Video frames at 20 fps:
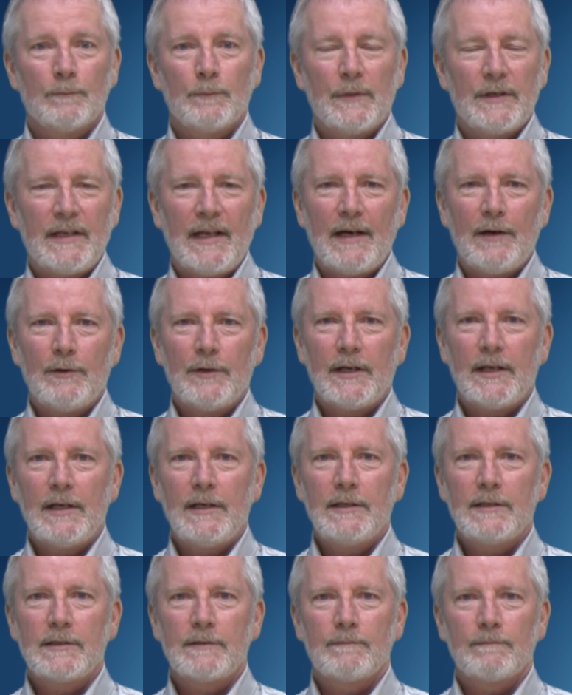But
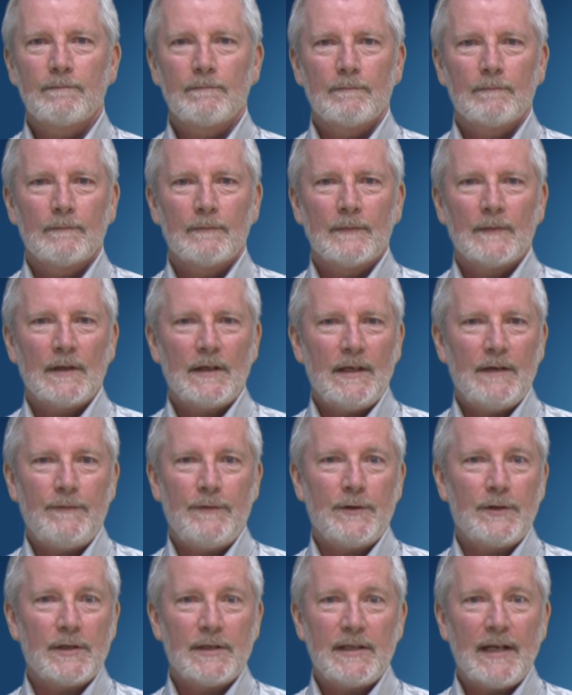nowadays, if
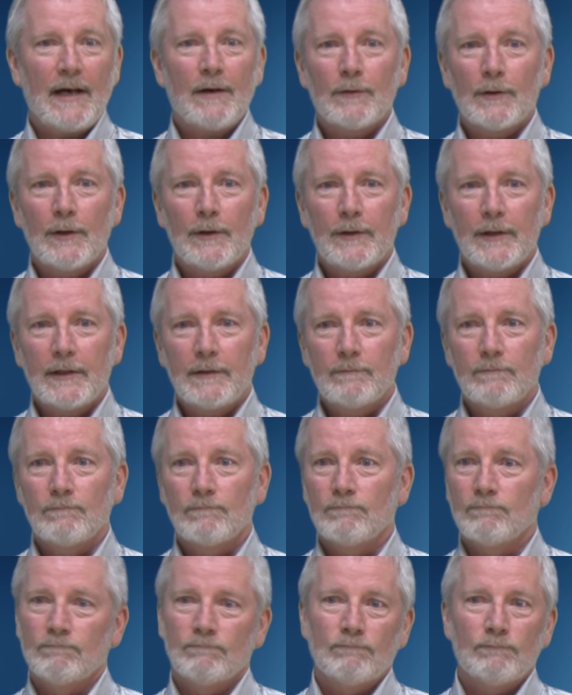you can download it,
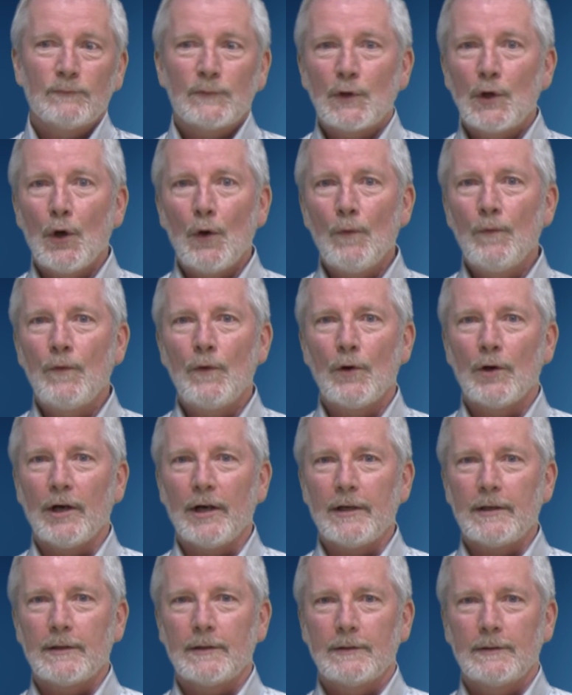go for
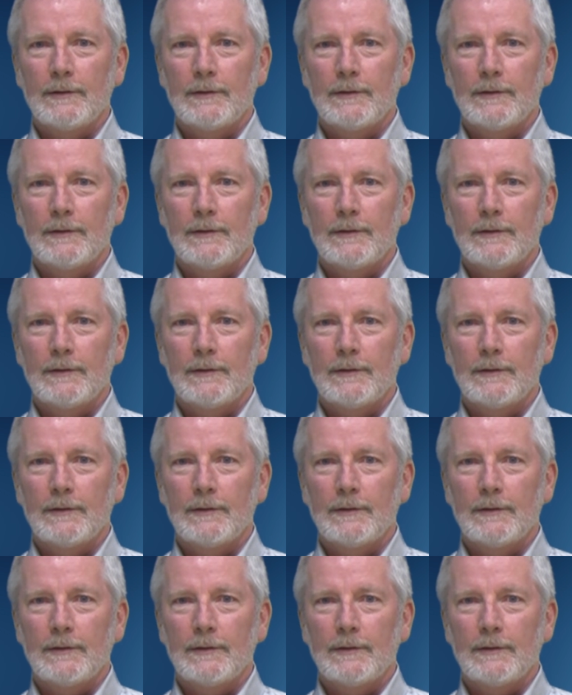it.